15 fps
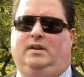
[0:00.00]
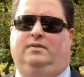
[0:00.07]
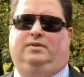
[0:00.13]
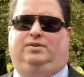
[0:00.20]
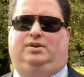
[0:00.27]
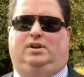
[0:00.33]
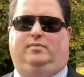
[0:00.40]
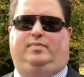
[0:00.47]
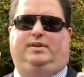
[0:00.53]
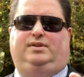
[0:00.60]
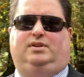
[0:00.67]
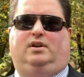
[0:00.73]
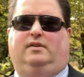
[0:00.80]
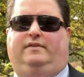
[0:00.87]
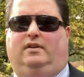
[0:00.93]
cheapest
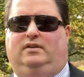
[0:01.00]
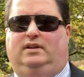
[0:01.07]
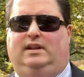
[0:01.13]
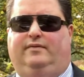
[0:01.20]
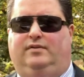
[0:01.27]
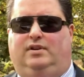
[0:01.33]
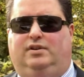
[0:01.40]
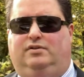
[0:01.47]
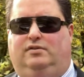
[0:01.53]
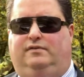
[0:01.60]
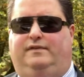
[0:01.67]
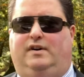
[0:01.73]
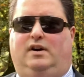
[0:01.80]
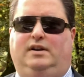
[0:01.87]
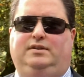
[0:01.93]
iPhone 11 I could
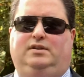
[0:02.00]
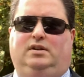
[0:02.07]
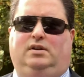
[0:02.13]
find,